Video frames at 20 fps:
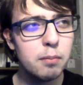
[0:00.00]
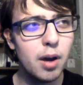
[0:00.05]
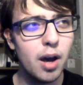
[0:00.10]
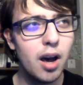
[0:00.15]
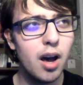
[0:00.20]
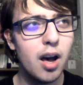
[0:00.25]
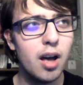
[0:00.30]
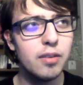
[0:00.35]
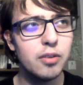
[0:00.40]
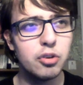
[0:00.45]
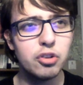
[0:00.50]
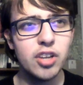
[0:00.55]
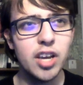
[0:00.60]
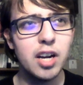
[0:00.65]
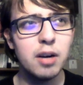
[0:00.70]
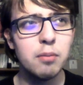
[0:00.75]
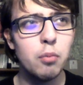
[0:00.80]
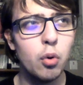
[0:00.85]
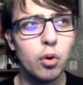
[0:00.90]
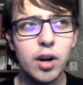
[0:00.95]
There's
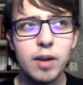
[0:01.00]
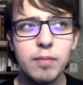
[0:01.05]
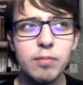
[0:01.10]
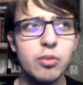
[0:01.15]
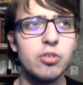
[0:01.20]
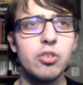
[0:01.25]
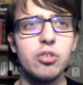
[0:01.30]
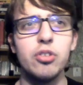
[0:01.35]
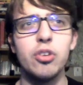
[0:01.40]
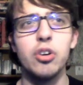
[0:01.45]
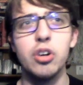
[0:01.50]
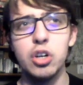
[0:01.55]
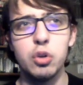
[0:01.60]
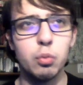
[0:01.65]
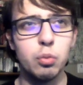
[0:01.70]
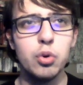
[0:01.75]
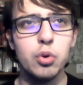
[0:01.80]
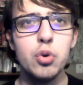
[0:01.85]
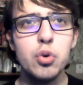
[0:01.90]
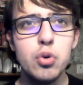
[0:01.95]
kind of more emphasis on
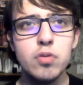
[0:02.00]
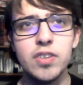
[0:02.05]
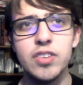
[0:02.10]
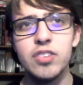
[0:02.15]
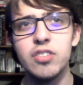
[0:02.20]
groove.